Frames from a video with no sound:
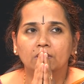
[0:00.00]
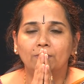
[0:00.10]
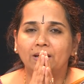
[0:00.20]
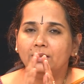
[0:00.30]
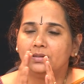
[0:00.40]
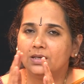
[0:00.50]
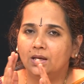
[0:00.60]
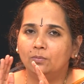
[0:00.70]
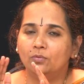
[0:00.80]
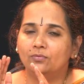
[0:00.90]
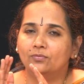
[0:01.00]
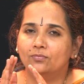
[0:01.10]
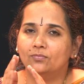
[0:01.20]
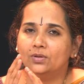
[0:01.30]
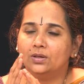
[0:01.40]
by the time of
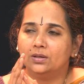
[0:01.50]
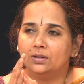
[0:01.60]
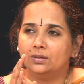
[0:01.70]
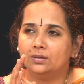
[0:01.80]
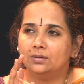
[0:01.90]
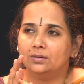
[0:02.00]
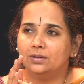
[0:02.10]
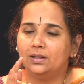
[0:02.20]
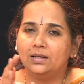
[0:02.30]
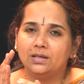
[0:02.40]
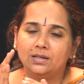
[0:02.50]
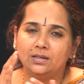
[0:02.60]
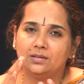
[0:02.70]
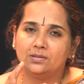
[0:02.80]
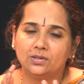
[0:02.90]
the late
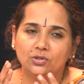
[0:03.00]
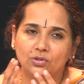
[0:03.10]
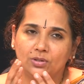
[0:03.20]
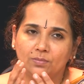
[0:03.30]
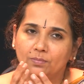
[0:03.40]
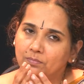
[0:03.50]
18th century,